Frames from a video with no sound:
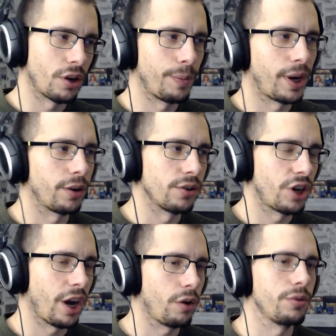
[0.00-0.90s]
come out of the
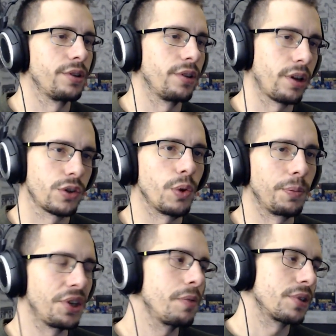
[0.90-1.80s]
shadows and like sweep
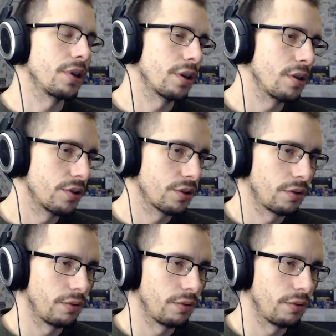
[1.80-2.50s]
teams like this,